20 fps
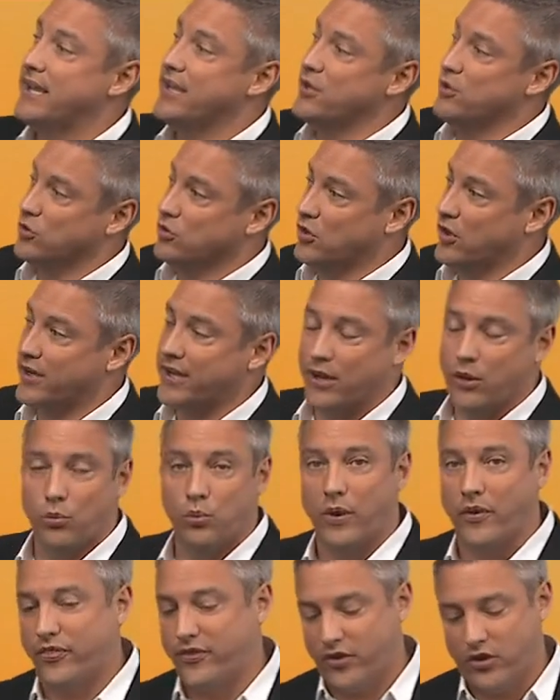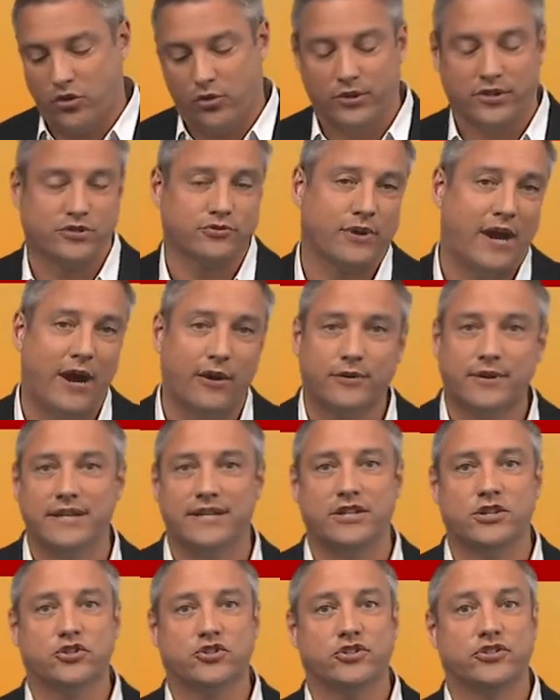you look at what the current drought
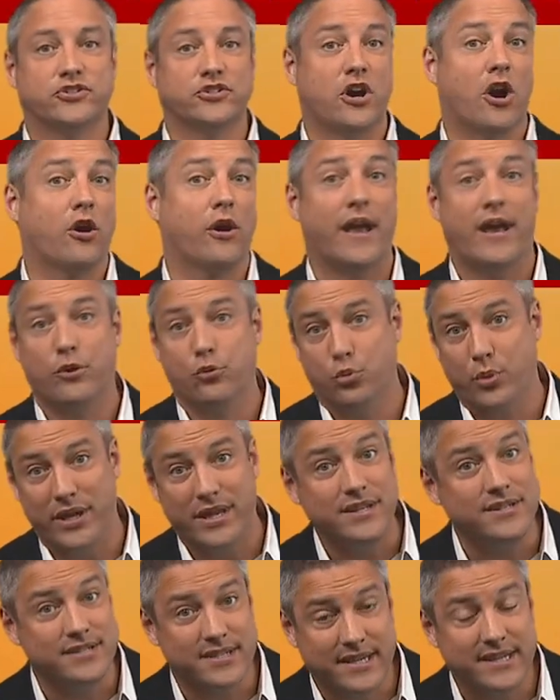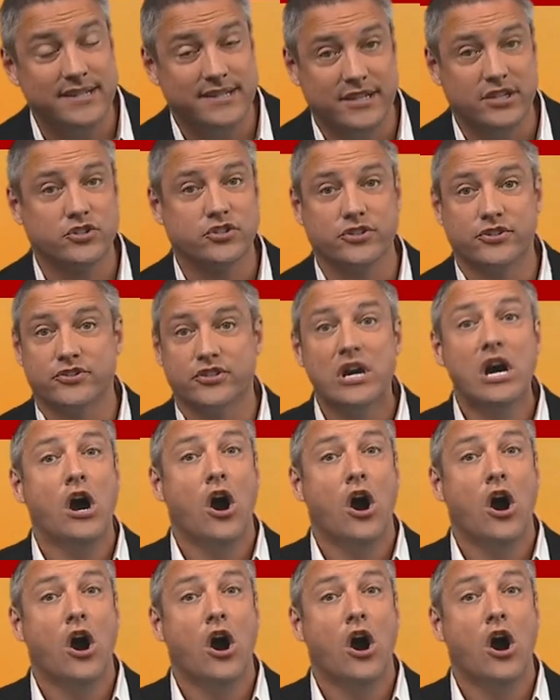conditions are and wind conditions.